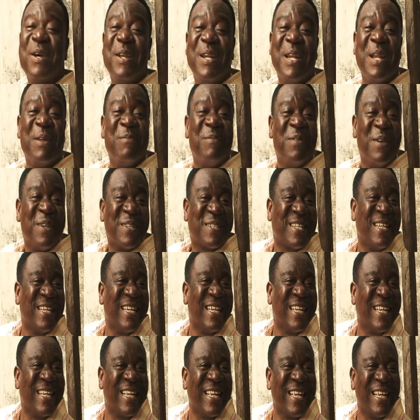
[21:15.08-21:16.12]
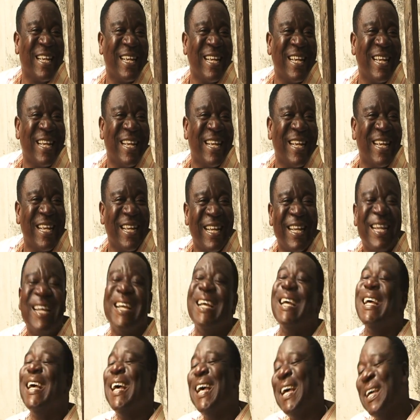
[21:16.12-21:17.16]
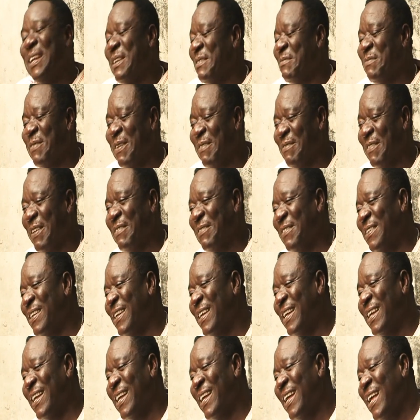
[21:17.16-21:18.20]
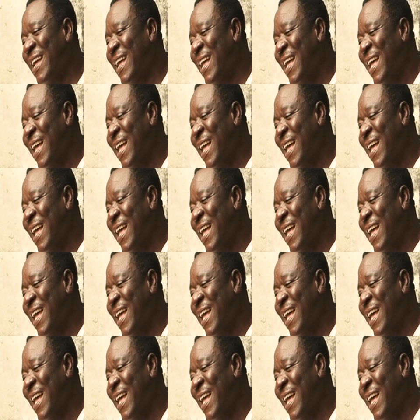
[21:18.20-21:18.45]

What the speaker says: your neighbors. No problem. Hey.